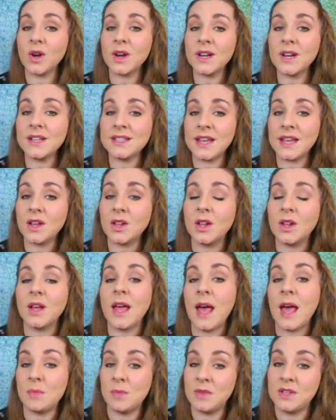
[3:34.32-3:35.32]
gonna take a
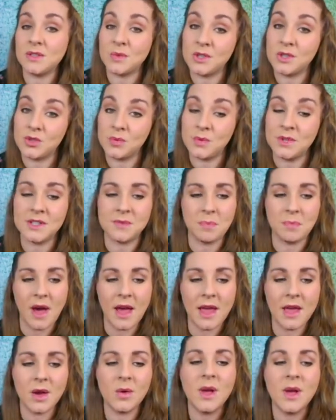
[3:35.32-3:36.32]
look at Miss Richmond's
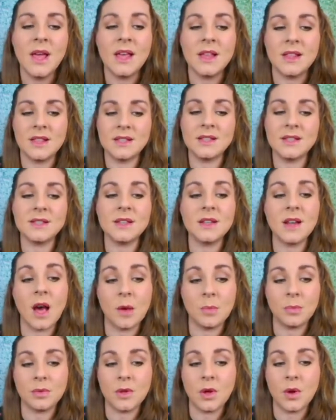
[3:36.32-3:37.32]
bio. This is an
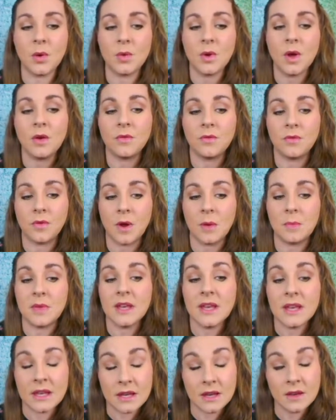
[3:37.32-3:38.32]
upload
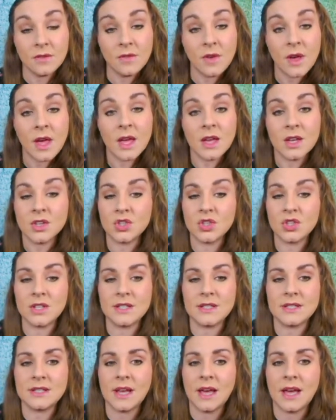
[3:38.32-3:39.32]
from Eve.
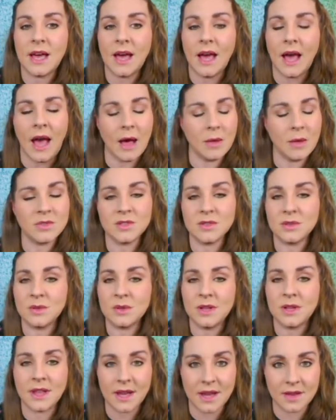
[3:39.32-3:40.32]
She's
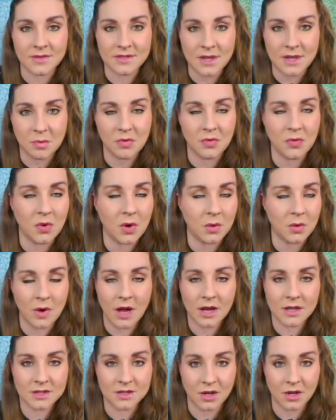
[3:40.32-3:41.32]
absolutely, like I've said before, a
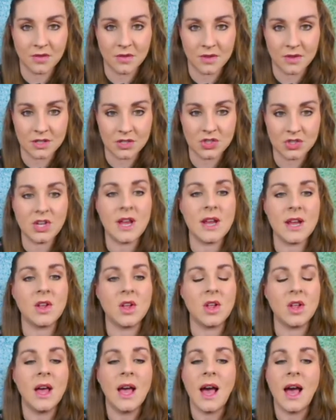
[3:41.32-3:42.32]
rock star for this
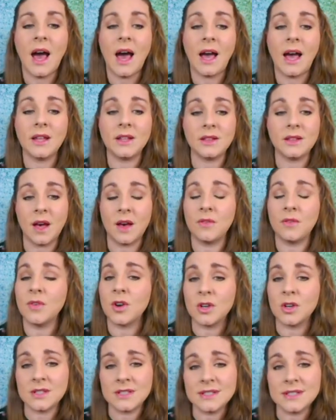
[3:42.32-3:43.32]
channel. I love
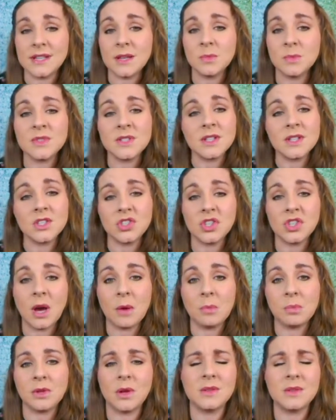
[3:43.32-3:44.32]
her Sims that she
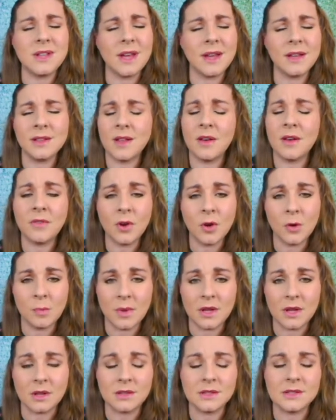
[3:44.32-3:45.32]
uploads. I love her
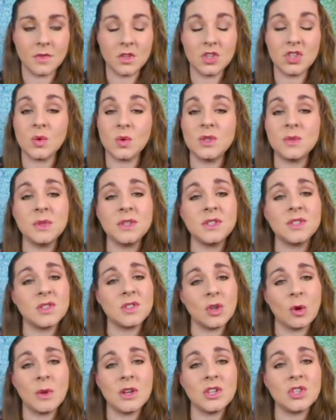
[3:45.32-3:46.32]
builds. She always puts
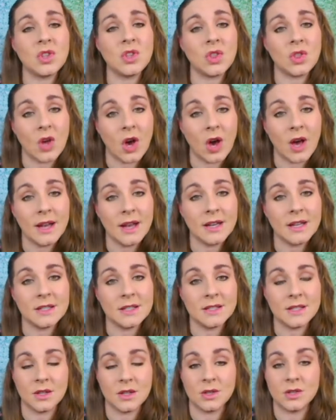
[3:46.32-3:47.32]
so much thought
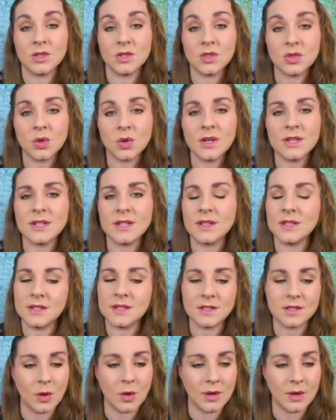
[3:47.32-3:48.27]
into their stories, and this is no